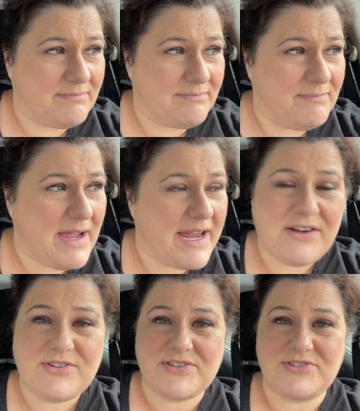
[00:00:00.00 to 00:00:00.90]
my
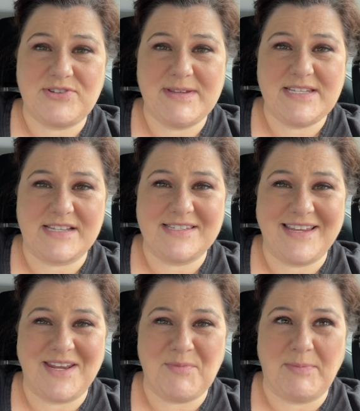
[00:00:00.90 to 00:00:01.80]
hairdresser should be texting
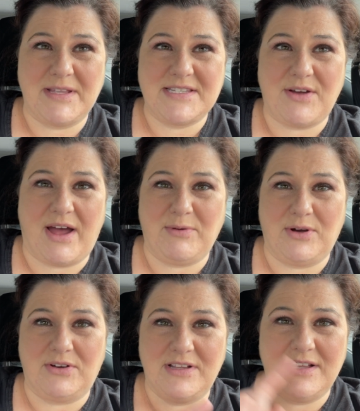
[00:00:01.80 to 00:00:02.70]
any moment. So I
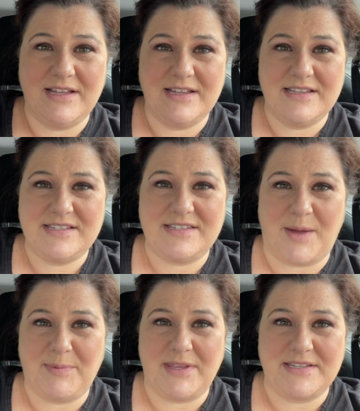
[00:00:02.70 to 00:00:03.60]
will
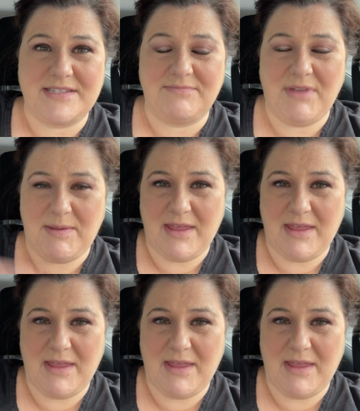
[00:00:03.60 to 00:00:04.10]
stop this and maybe